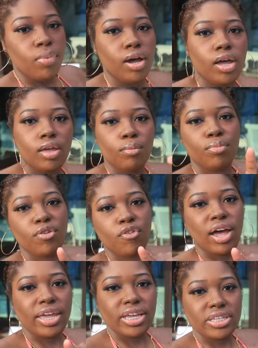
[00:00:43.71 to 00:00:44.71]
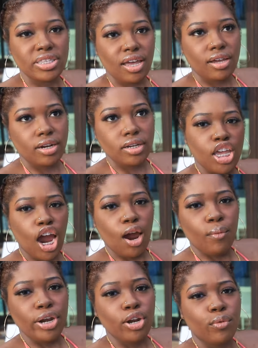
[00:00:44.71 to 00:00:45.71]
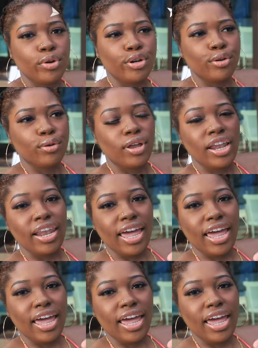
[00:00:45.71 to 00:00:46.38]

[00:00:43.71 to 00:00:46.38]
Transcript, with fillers: But before I get started, y'all already know what to do.